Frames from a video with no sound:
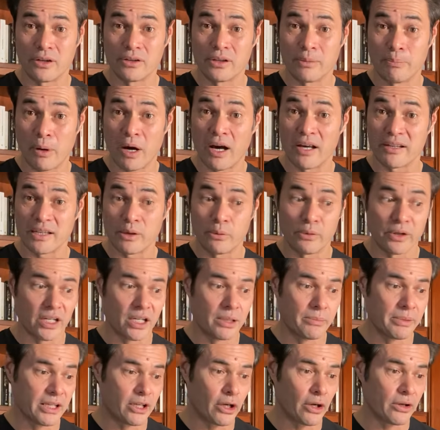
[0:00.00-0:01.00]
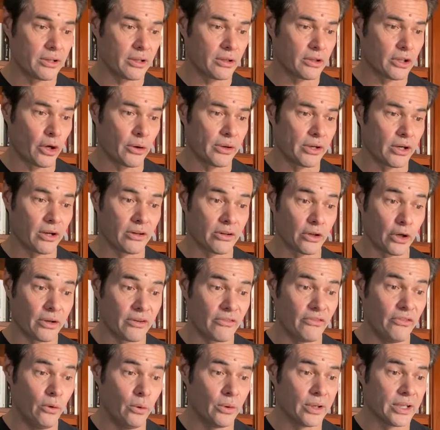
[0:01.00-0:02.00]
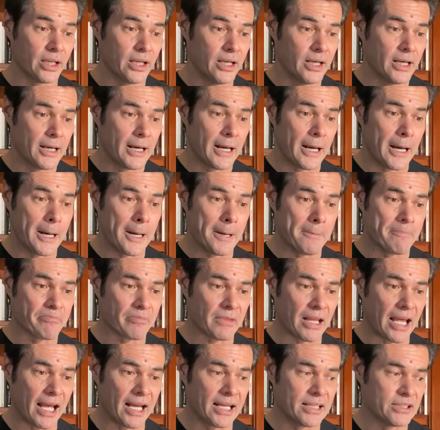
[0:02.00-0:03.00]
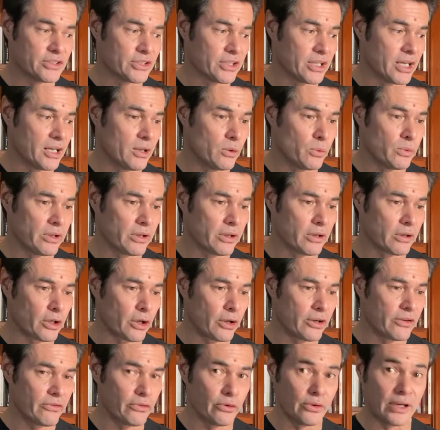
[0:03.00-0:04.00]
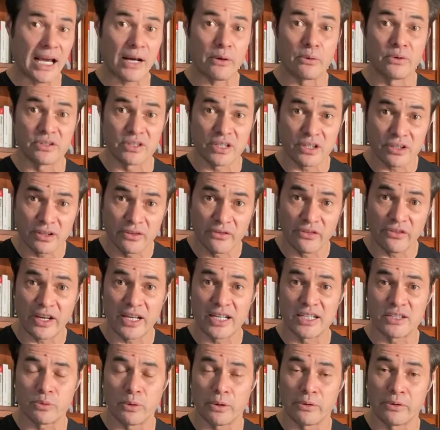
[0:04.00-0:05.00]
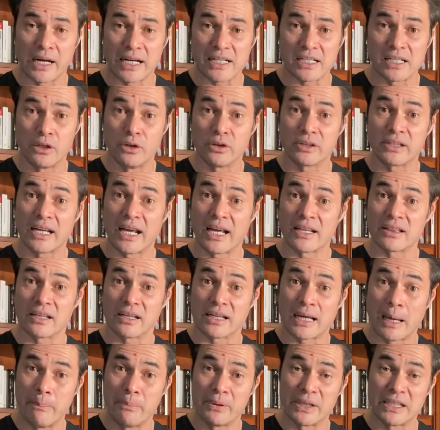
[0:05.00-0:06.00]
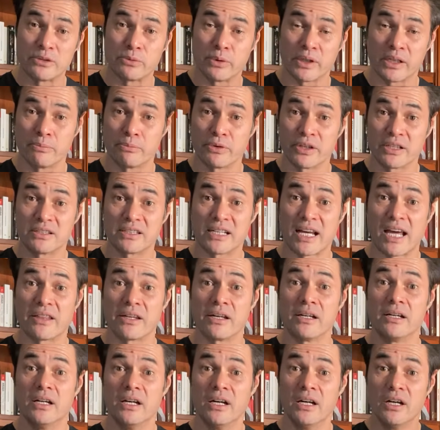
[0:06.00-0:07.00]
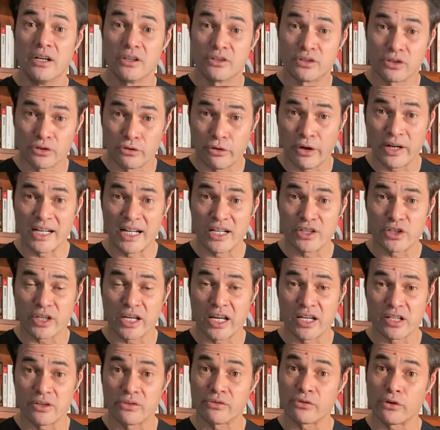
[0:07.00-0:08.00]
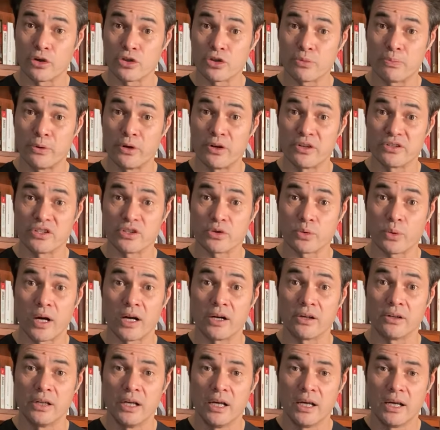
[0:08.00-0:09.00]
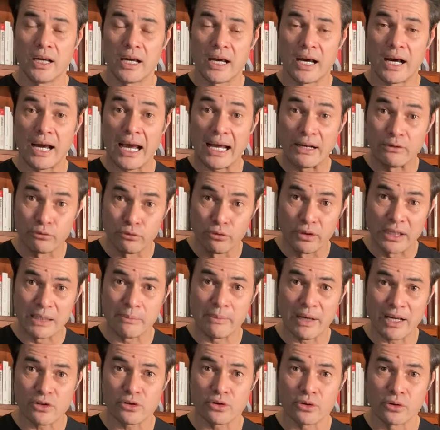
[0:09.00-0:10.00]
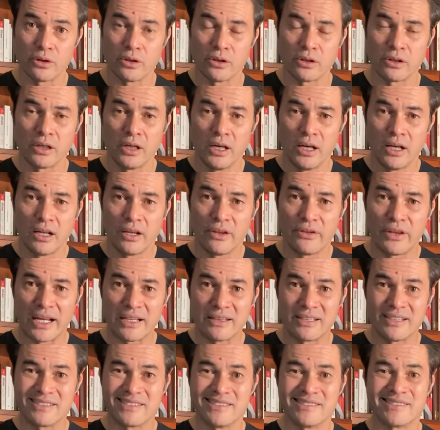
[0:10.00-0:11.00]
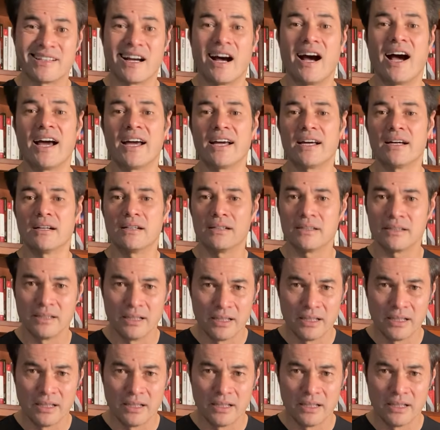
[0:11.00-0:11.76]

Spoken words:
path that we're going to be going forward, and we're going through an acquisition phase where we're actually looking at the companies we can bring together to create education for entrepreneurs as well, and really make sure that this entire